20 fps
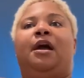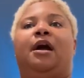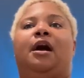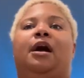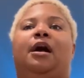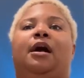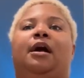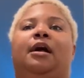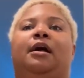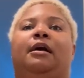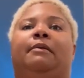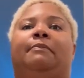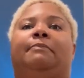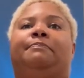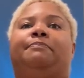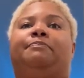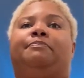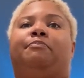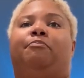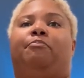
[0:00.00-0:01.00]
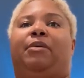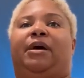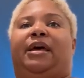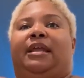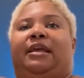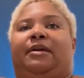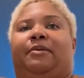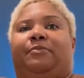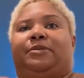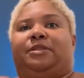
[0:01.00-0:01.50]
But
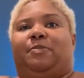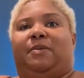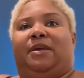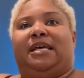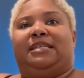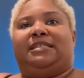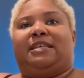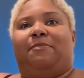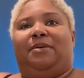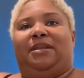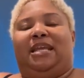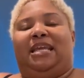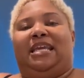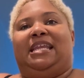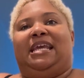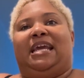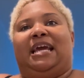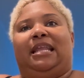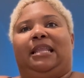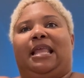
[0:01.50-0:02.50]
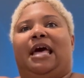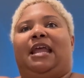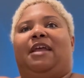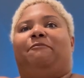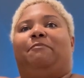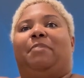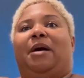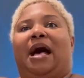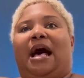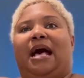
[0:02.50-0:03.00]
it was because I've been eating a lot
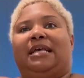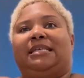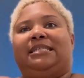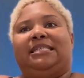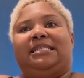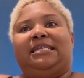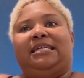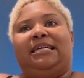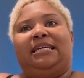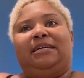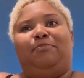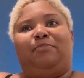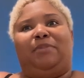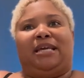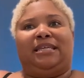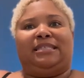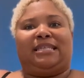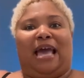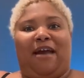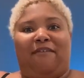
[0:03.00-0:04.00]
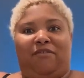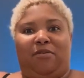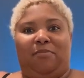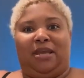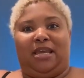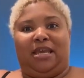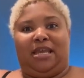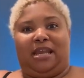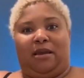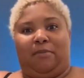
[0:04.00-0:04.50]
of pasta because I haven't been
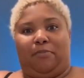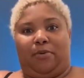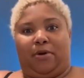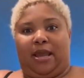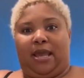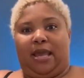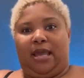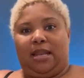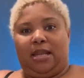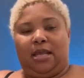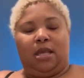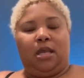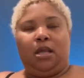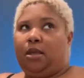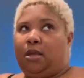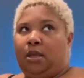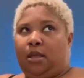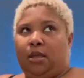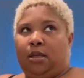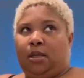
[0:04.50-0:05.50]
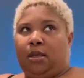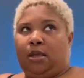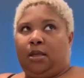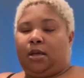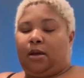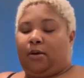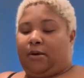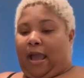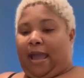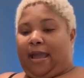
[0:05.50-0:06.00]
eating bread.
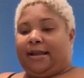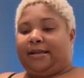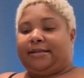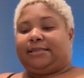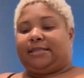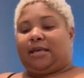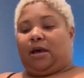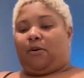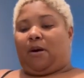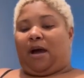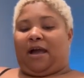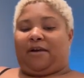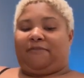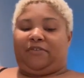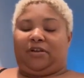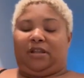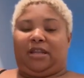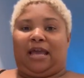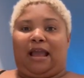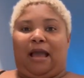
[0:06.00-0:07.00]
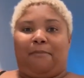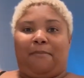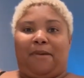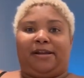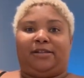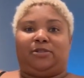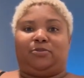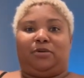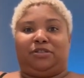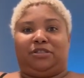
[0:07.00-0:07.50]
Okay, so I feel like I might
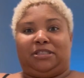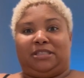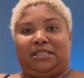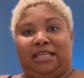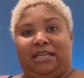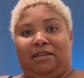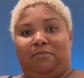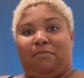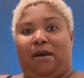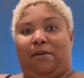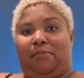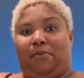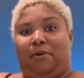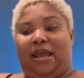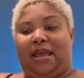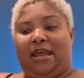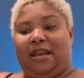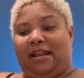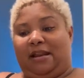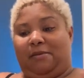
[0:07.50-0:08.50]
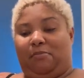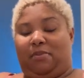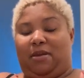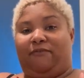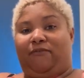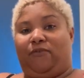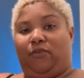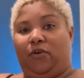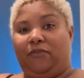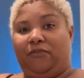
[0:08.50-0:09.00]
as well just eat my bread and be
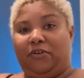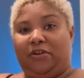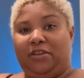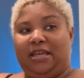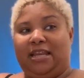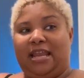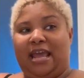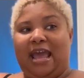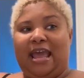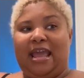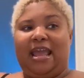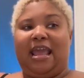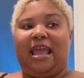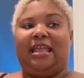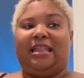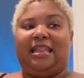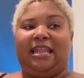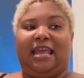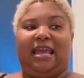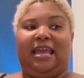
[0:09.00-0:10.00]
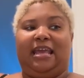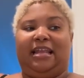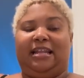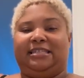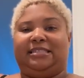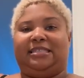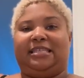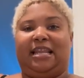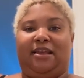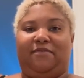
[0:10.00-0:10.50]
full for the day, and then
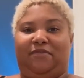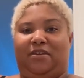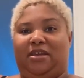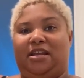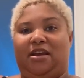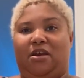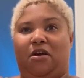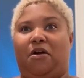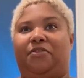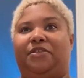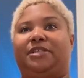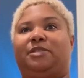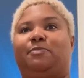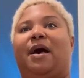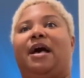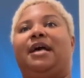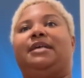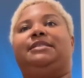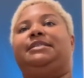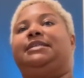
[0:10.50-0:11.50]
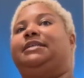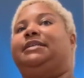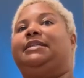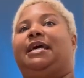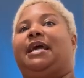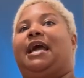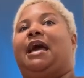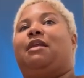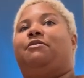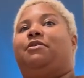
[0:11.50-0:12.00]
instead of eating all this pasta.
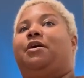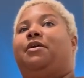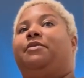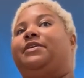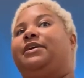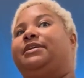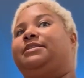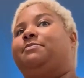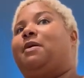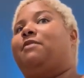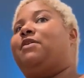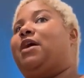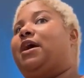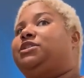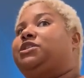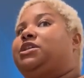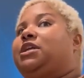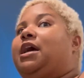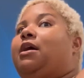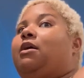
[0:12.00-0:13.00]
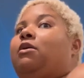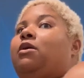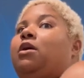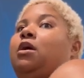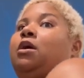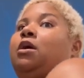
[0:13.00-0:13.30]
Like, I don't know, that's my rationale.